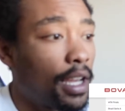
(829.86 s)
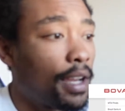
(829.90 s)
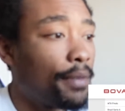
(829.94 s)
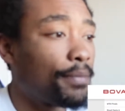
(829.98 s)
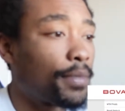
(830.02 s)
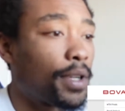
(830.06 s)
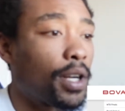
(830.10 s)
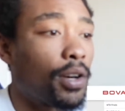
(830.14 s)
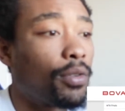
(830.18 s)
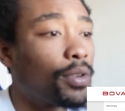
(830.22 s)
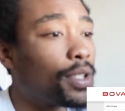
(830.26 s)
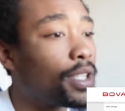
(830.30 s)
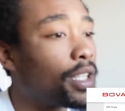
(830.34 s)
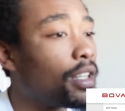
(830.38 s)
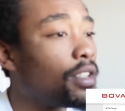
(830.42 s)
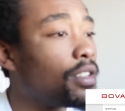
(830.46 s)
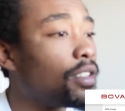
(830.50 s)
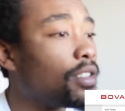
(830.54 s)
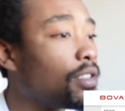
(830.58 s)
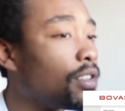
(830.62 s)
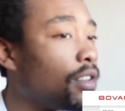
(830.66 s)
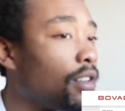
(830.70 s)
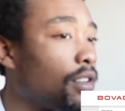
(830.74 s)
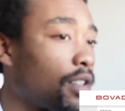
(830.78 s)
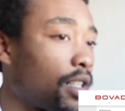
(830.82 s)
going with the
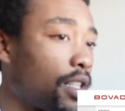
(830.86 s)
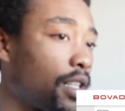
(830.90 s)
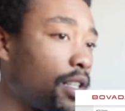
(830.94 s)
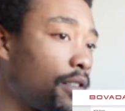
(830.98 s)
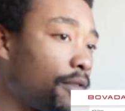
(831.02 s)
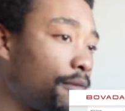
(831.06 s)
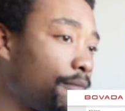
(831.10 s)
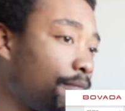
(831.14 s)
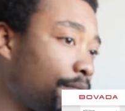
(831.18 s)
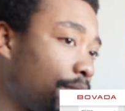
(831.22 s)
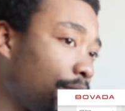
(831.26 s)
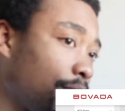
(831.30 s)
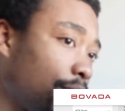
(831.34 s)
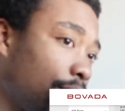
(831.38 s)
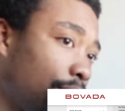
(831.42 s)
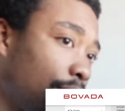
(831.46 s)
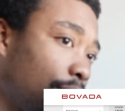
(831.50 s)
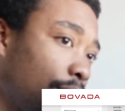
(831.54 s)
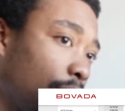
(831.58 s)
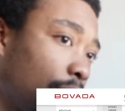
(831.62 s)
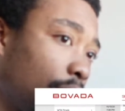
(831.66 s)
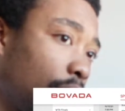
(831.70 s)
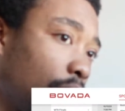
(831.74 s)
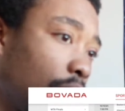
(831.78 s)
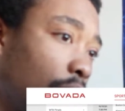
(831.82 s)
underdog here.
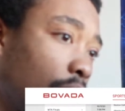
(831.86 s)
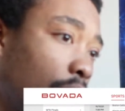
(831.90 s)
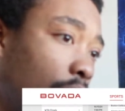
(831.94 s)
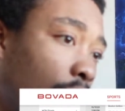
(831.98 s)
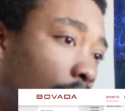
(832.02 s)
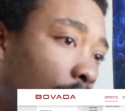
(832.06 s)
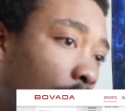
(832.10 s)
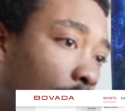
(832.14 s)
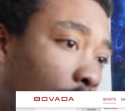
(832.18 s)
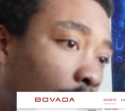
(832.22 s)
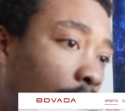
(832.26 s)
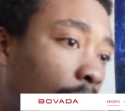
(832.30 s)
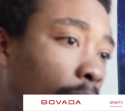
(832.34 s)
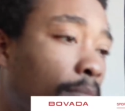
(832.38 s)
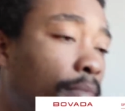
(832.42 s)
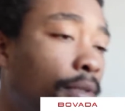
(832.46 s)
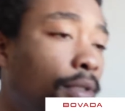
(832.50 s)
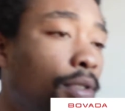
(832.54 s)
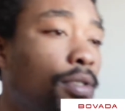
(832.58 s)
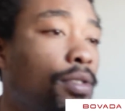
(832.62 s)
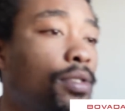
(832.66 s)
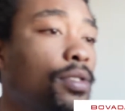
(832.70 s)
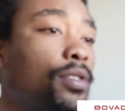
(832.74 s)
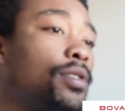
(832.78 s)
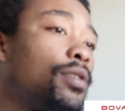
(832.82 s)
Going with the
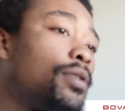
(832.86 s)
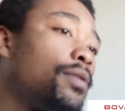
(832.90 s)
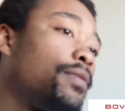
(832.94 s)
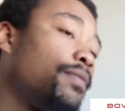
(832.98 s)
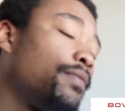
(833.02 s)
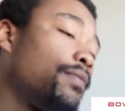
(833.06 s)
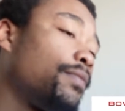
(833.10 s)
Bulls.